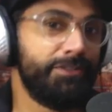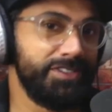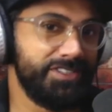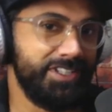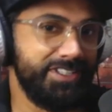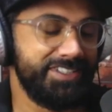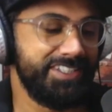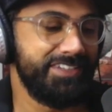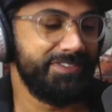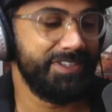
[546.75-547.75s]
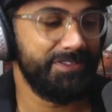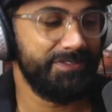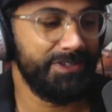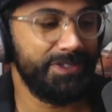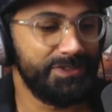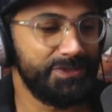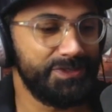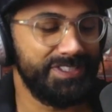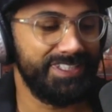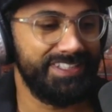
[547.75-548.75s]
of my friends hunt and i find it very
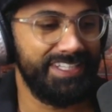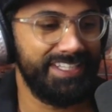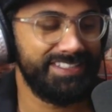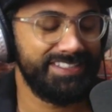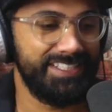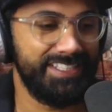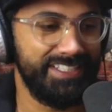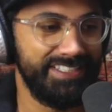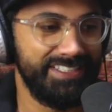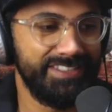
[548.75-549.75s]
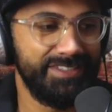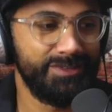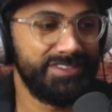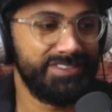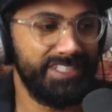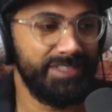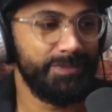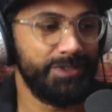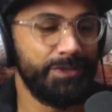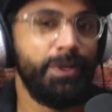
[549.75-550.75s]
interesting that uh, there's a
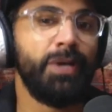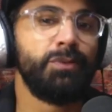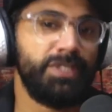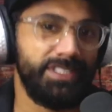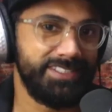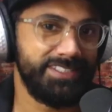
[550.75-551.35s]
stigma around